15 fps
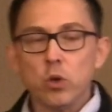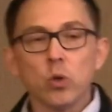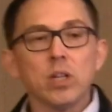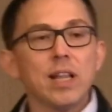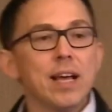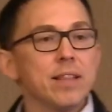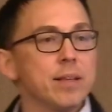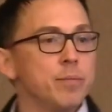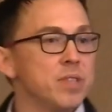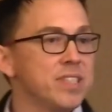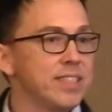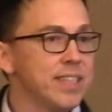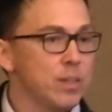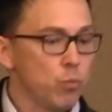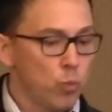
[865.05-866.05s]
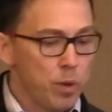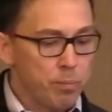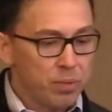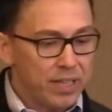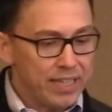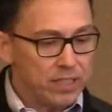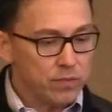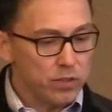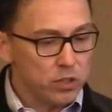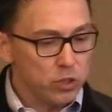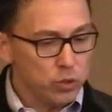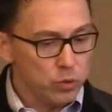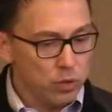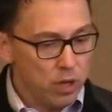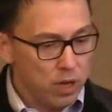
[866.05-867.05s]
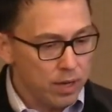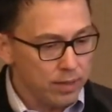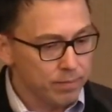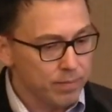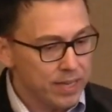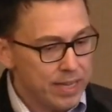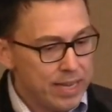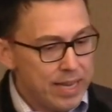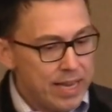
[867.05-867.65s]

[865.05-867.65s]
Don't allow them to sit in one place for too long.